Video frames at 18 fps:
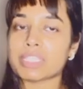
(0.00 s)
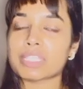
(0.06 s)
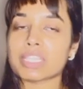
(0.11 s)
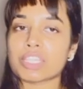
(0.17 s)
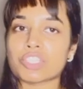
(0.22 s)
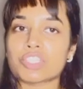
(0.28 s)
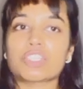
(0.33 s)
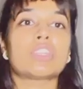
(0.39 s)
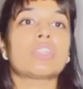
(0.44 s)

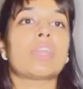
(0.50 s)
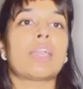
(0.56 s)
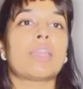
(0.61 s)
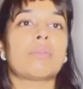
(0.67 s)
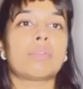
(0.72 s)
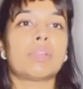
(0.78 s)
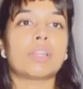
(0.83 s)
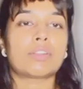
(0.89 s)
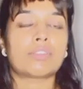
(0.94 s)
session, I
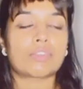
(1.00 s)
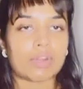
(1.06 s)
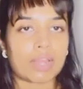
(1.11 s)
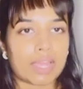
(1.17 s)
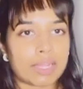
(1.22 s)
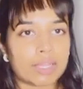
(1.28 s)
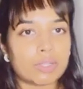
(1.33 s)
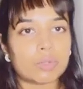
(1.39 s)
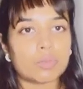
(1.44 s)
will
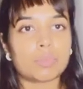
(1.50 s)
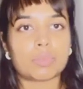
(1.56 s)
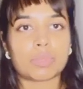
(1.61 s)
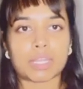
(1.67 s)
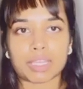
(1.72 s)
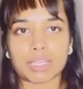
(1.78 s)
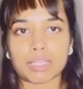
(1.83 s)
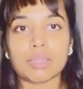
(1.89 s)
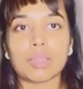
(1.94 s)
try to
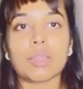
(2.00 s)
bring